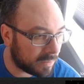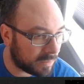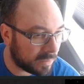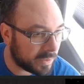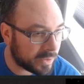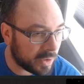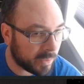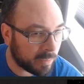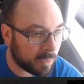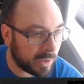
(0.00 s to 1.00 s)
let's start
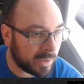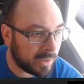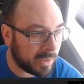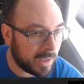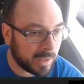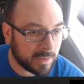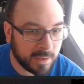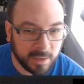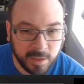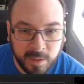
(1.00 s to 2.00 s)
with Braylon and
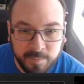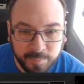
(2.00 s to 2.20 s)
10 num.